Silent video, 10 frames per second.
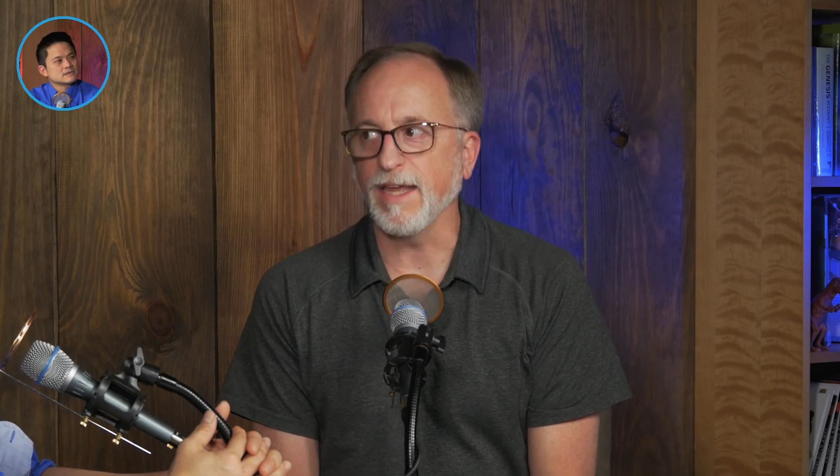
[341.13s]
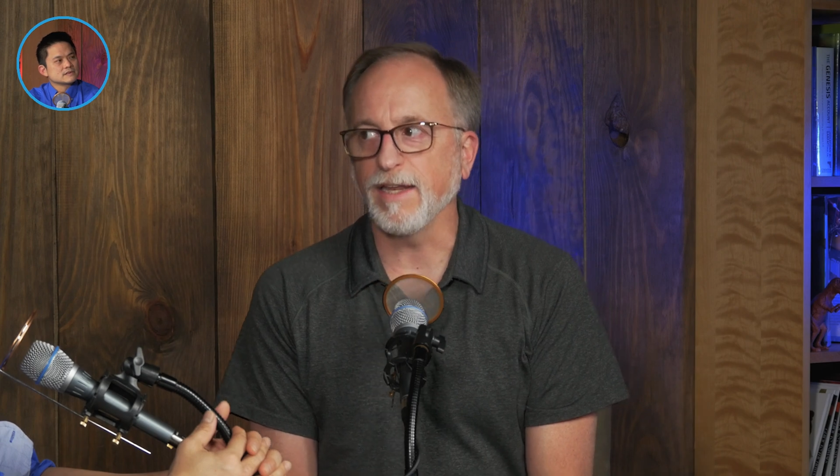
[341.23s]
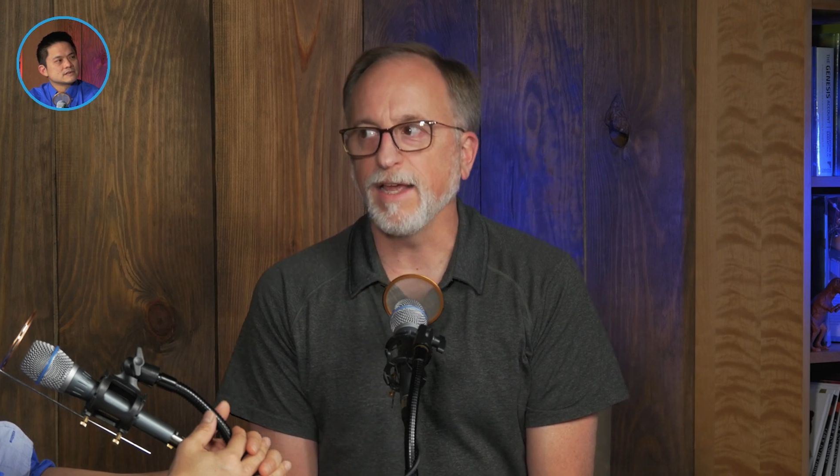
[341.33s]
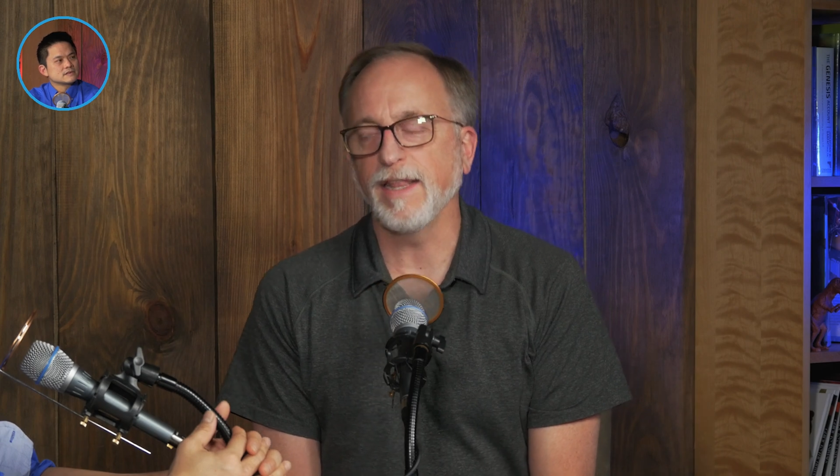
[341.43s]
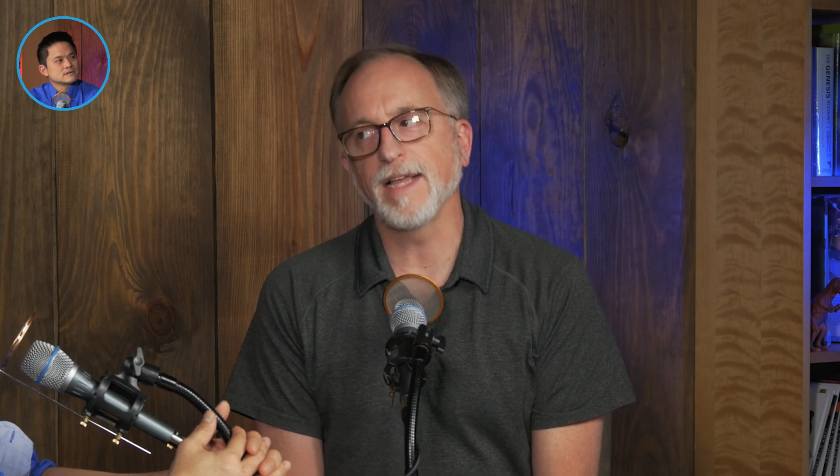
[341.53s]

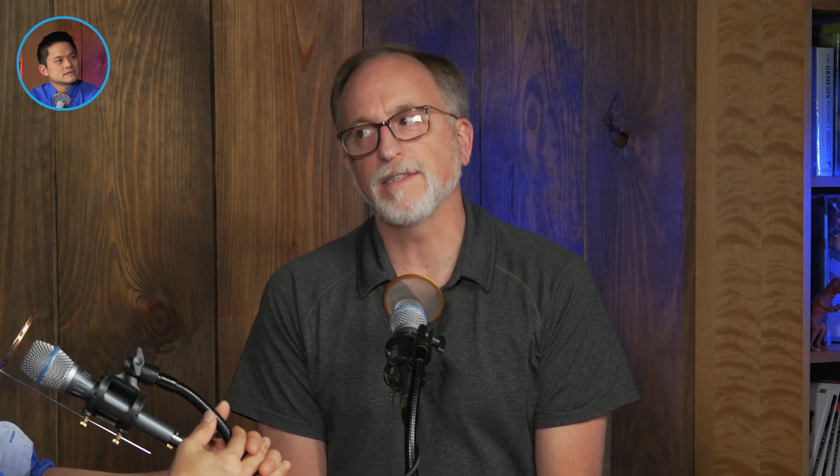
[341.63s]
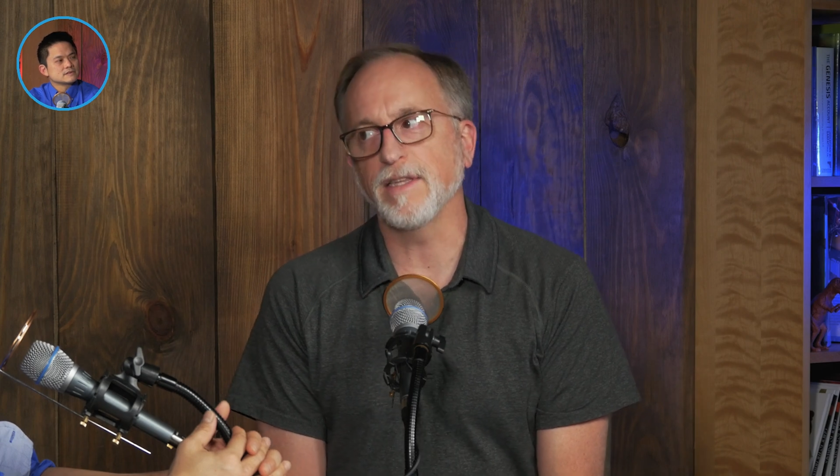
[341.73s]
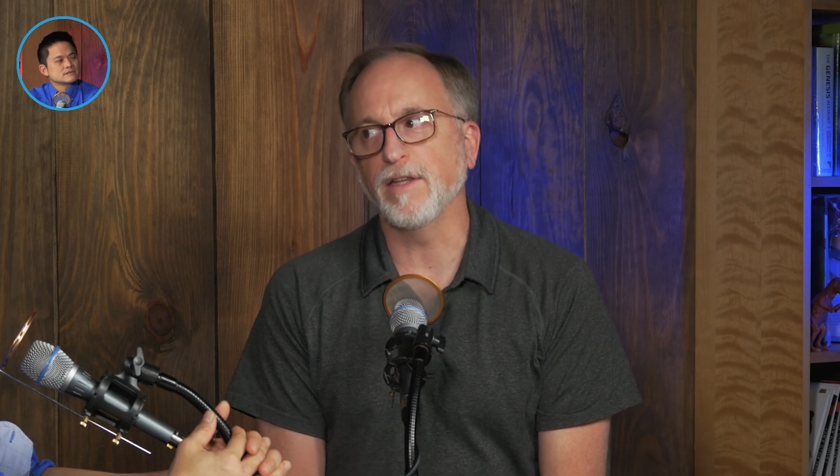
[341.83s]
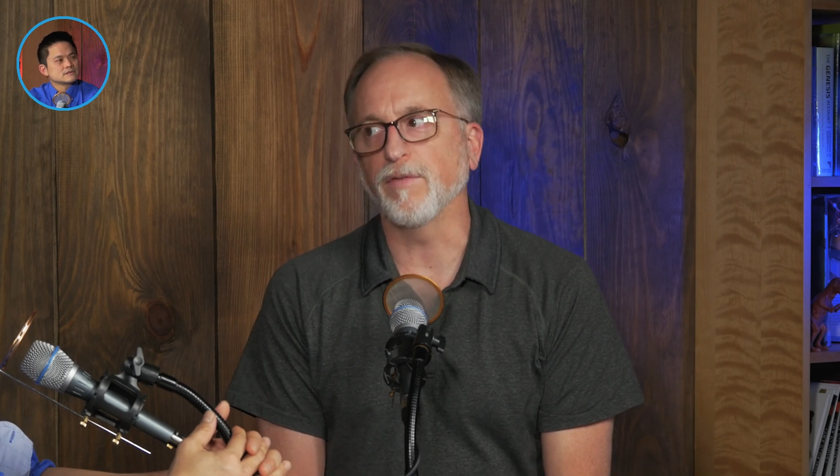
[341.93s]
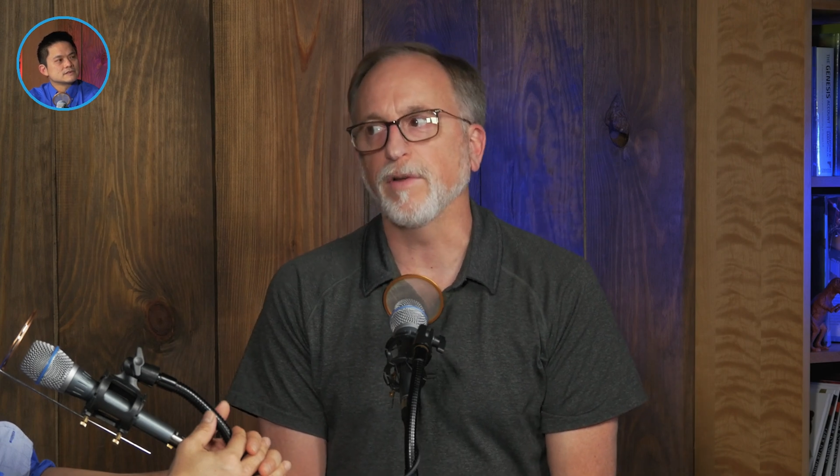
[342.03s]
it, and that's
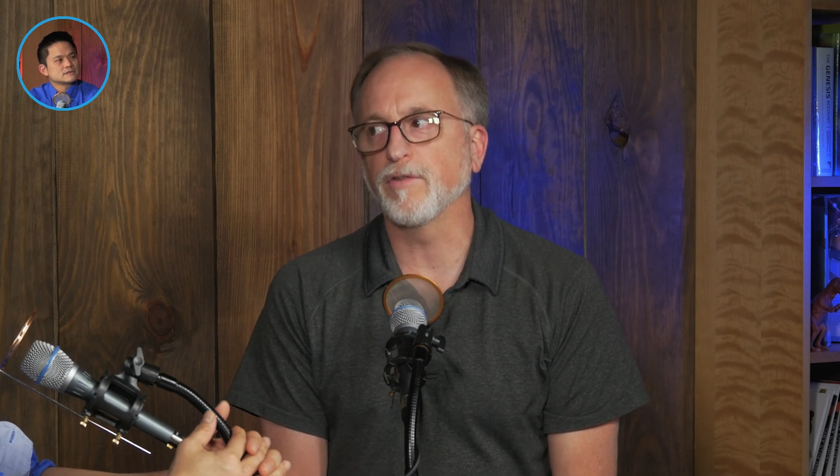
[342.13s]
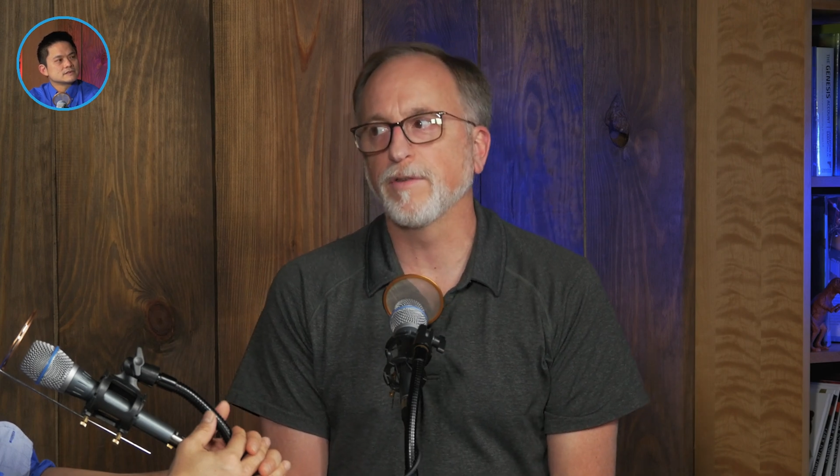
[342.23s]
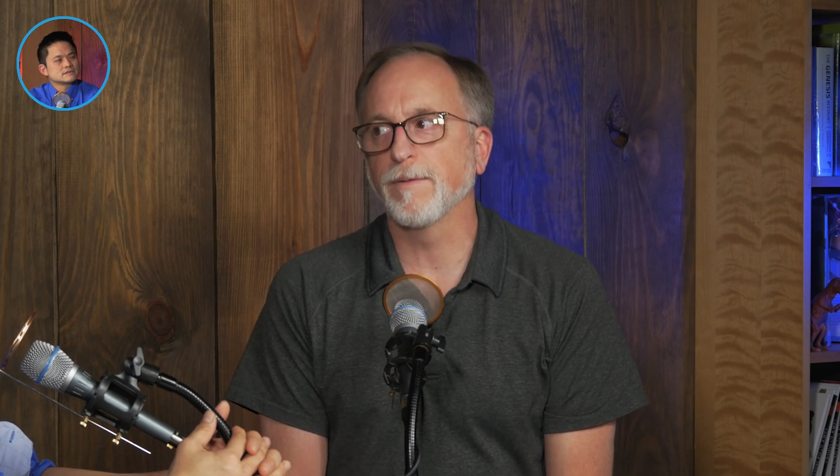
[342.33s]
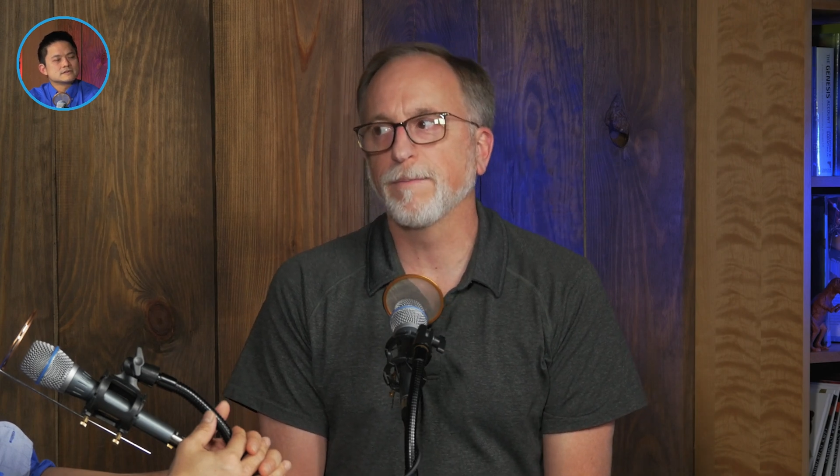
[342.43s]
the difference.